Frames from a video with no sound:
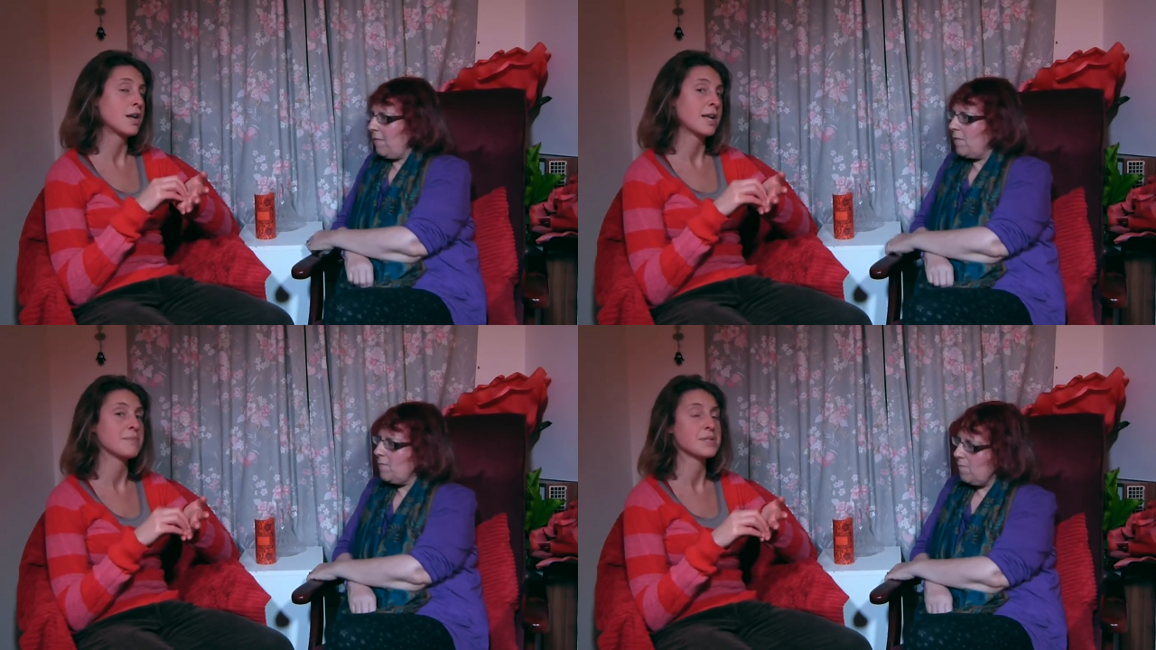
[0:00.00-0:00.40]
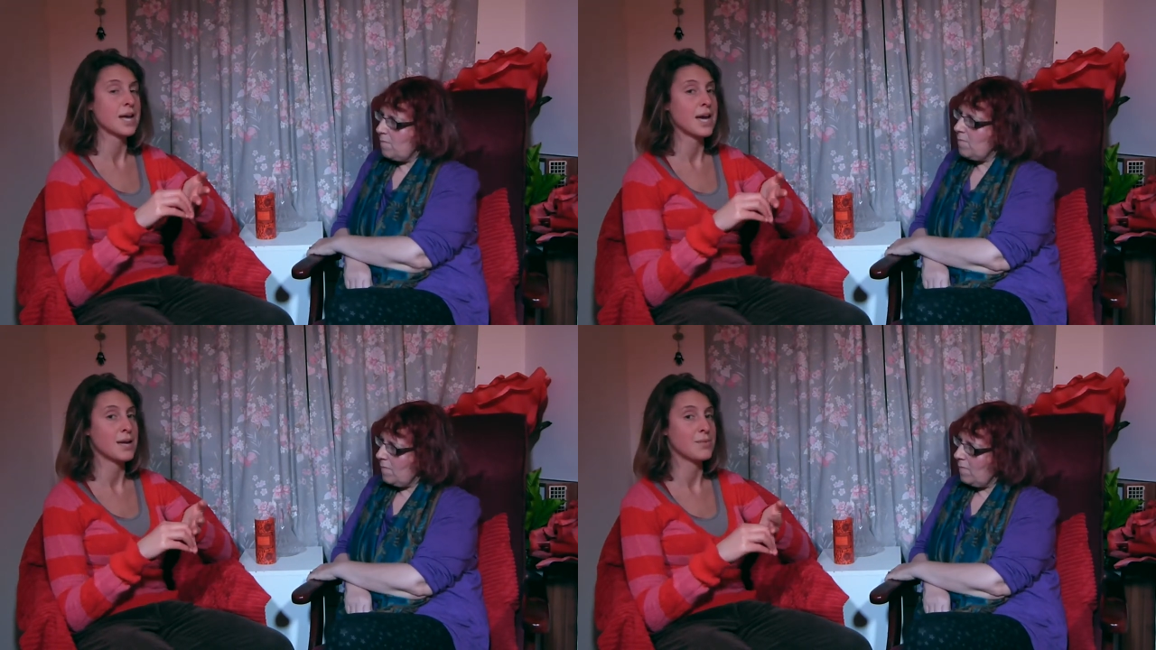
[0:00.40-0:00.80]
Speaker 1: her, name's
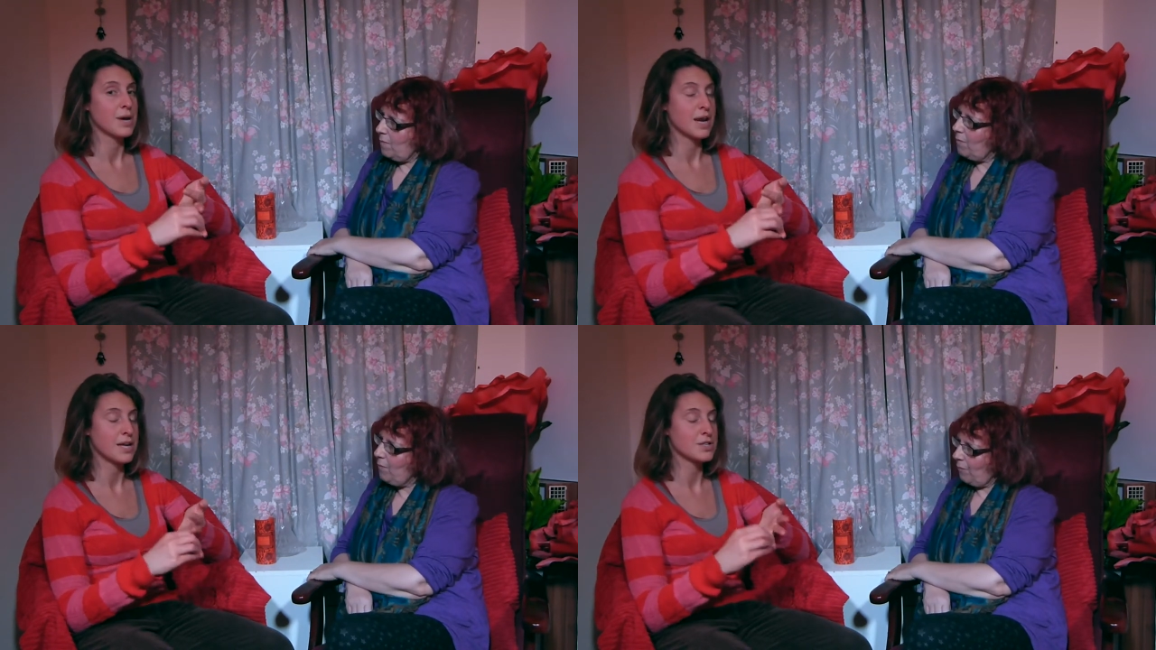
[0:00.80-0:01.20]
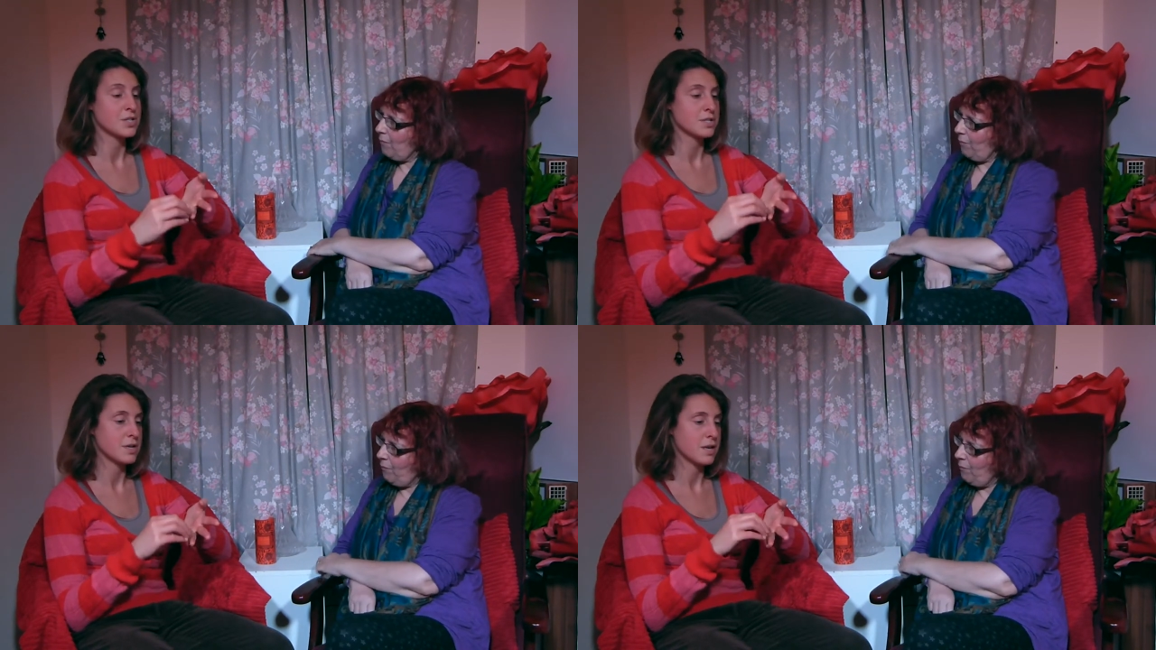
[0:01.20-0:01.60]
Kay Willis.
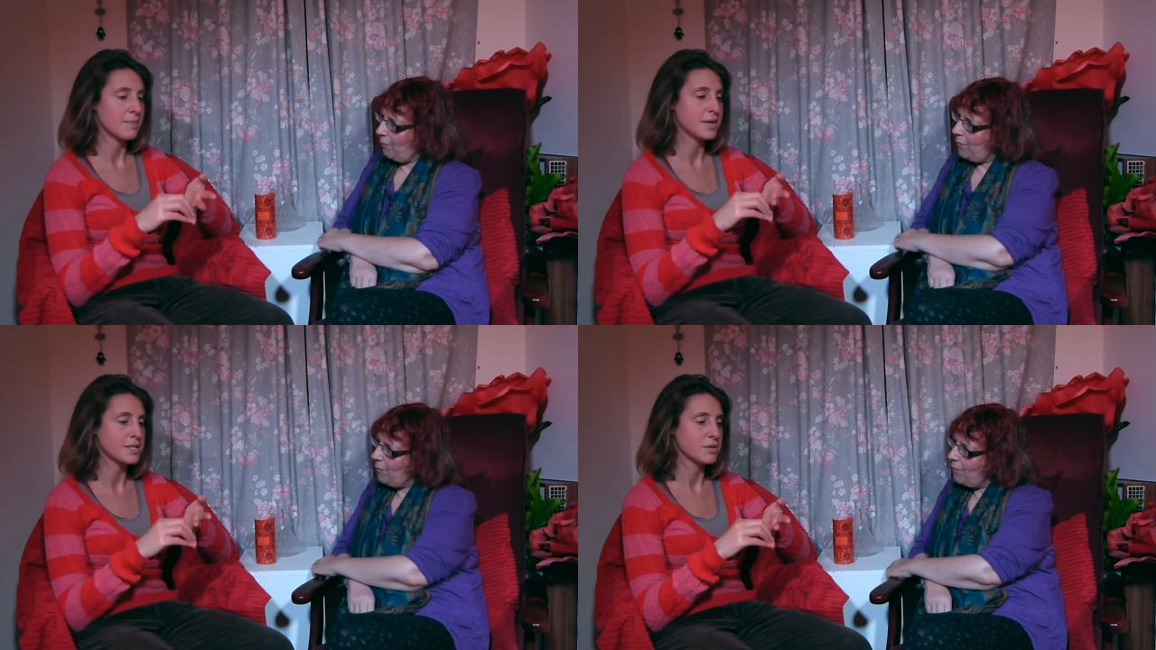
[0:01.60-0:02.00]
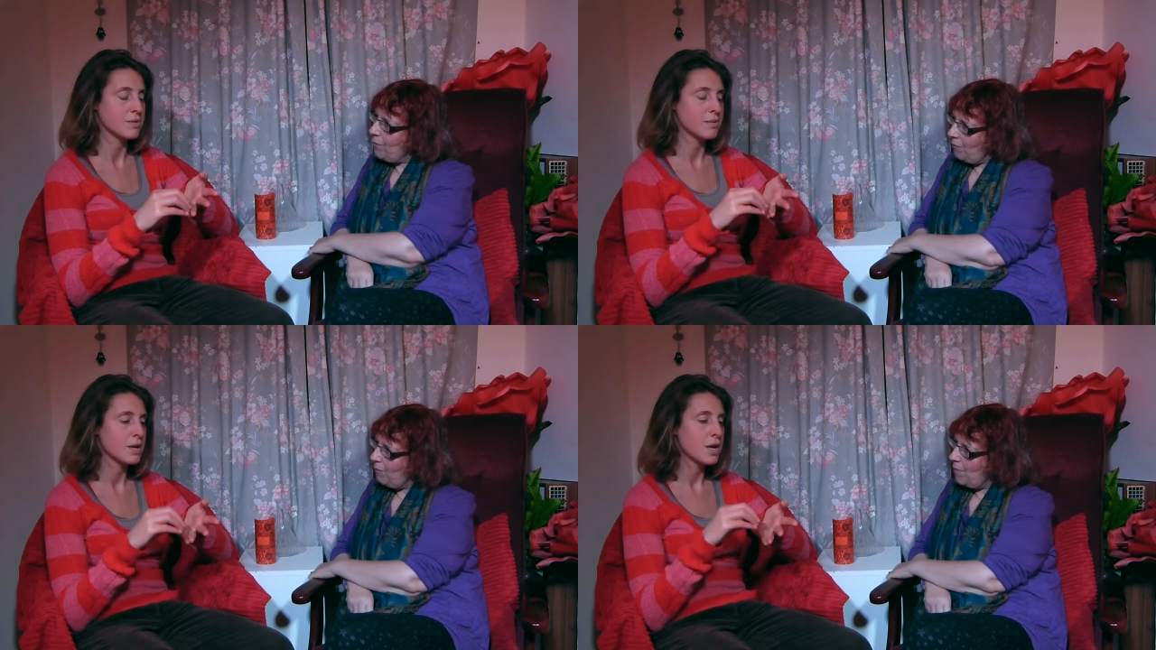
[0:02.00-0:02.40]
She's an mm-hmm. amazing
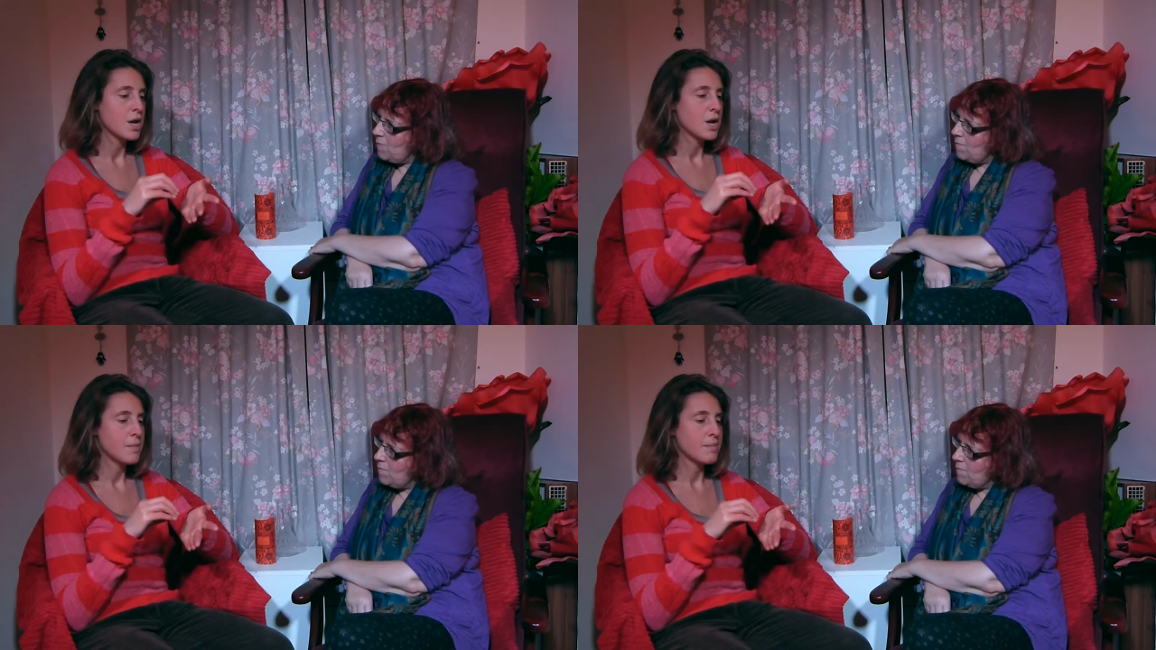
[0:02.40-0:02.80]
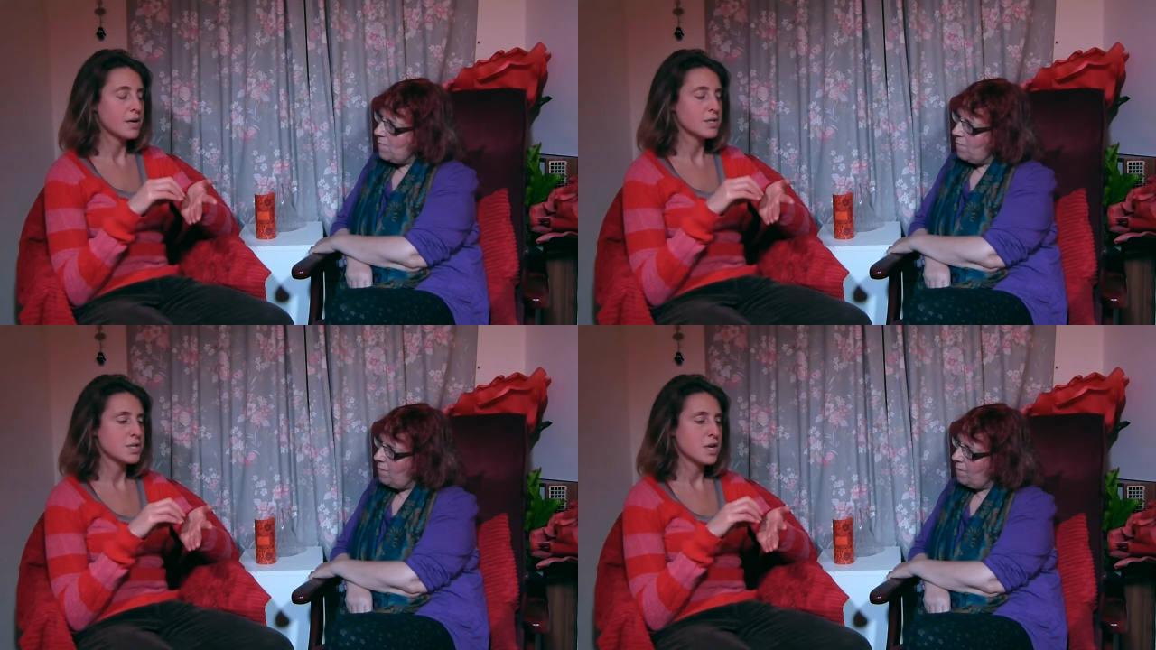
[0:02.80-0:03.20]
woman.
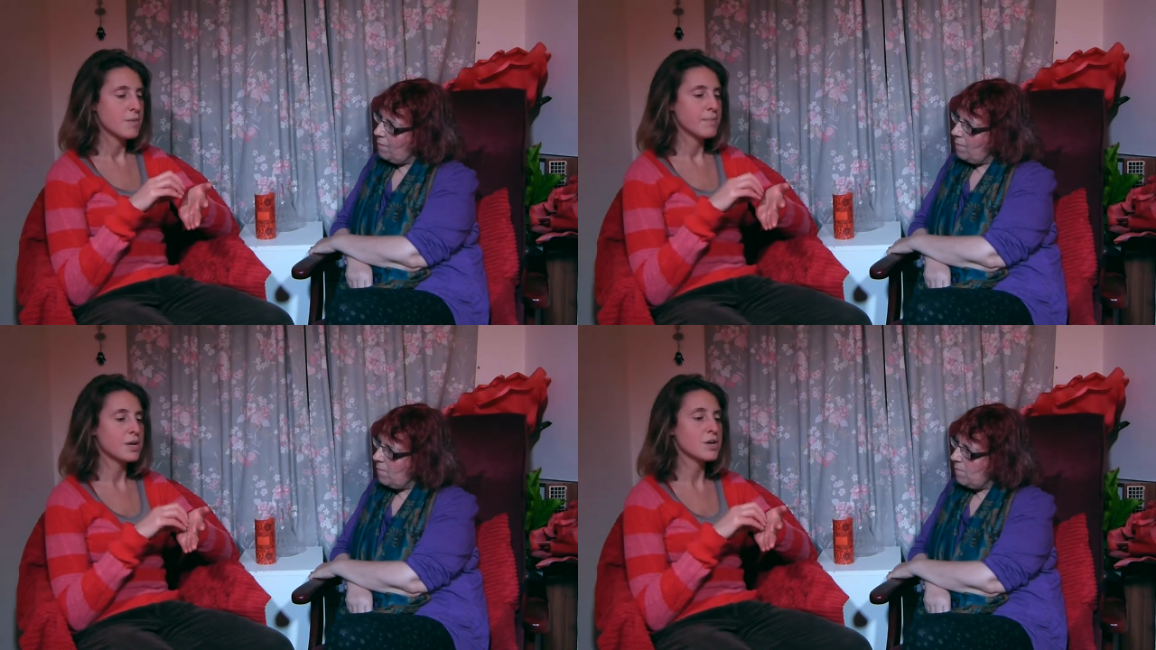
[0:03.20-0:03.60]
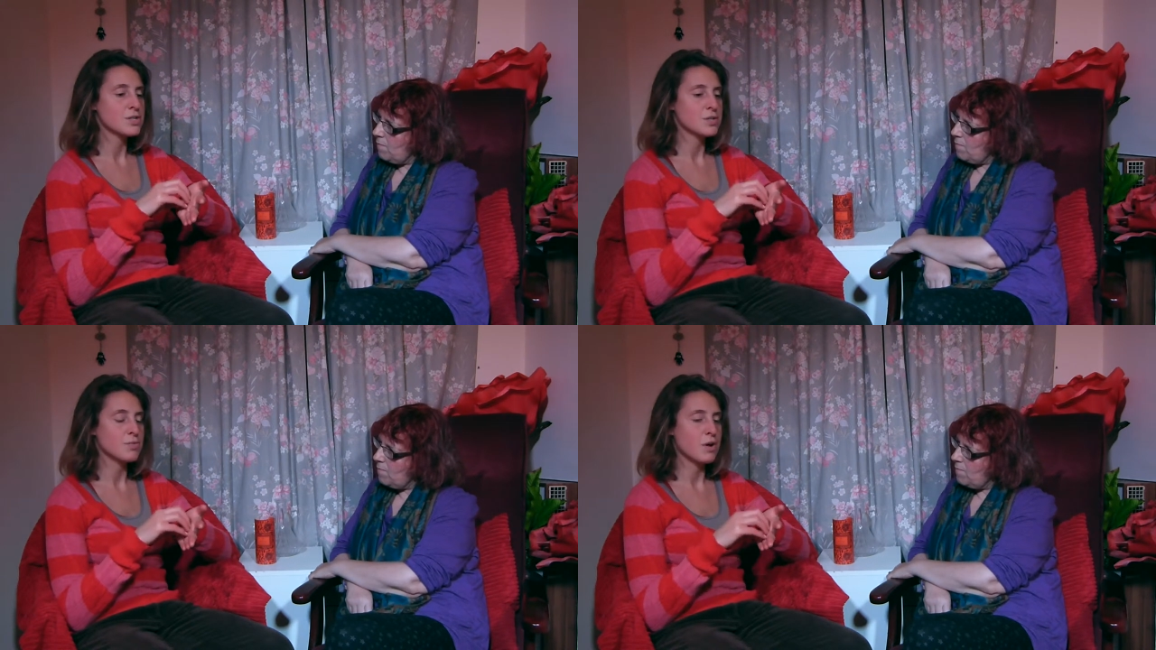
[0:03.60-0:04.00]
But
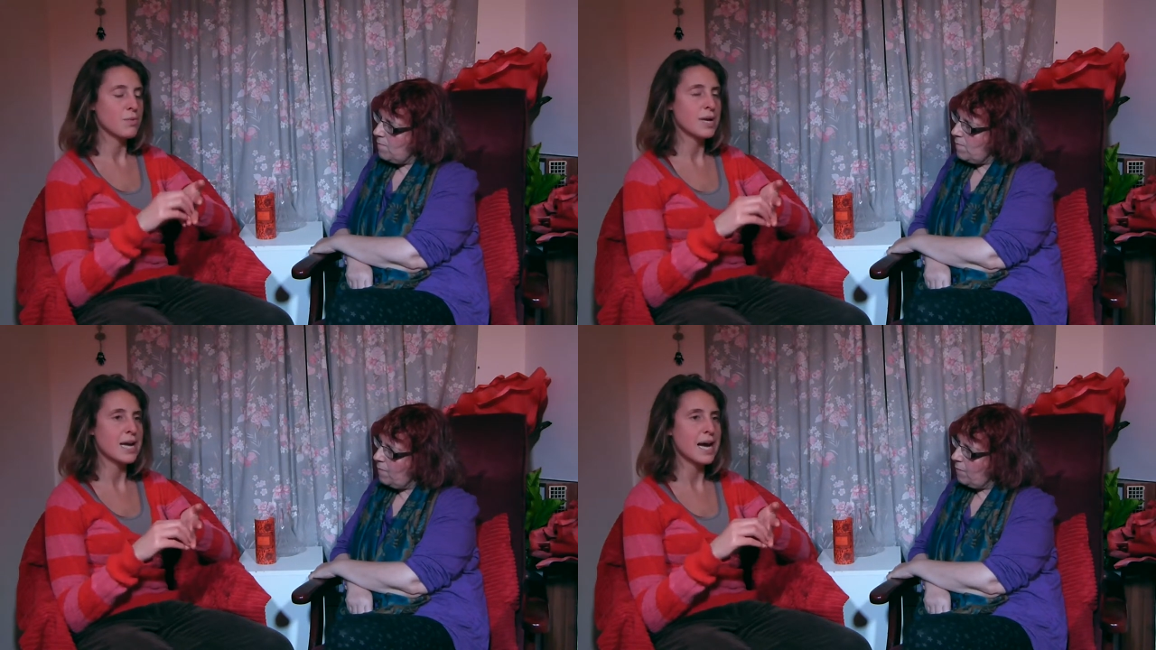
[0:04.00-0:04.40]
because we